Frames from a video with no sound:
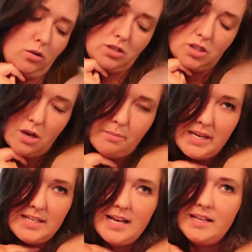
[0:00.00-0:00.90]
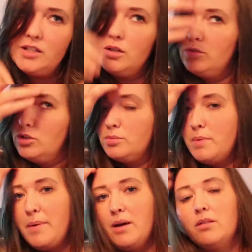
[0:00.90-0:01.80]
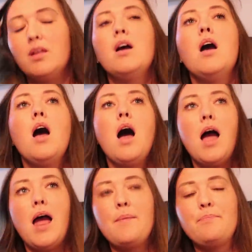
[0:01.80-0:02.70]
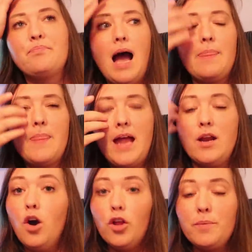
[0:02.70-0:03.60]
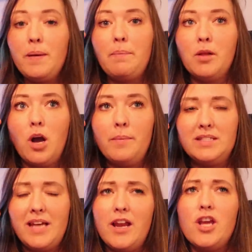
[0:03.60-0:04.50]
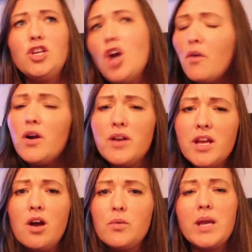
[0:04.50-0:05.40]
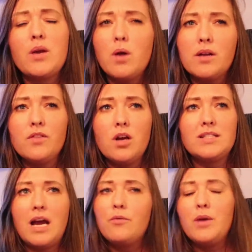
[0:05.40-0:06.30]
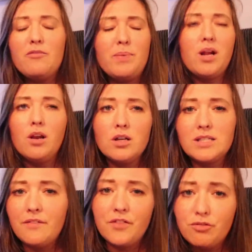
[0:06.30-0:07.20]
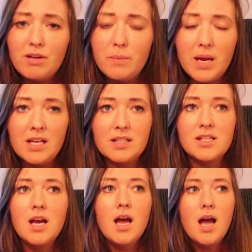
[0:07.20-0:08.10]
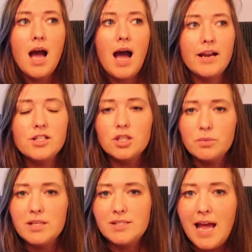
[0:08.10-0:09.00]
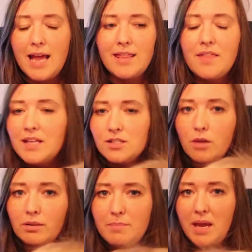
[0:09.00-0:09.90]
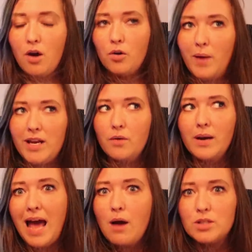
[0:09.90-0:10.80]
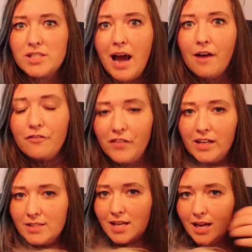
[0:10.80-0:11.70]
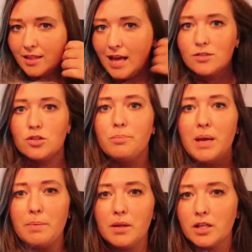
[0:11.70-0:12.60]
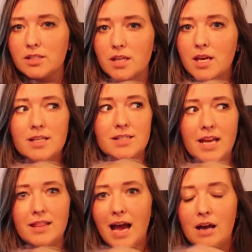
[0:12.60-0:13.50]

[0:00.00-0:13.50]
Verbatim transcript: cold so my darling don't touch my mouth um, and then other people and saying you're only on week one of lockdown we've been on lockdown for three weeks and I just want to say that there's no limit on when you're allowed to have feelings like that some people can sit in the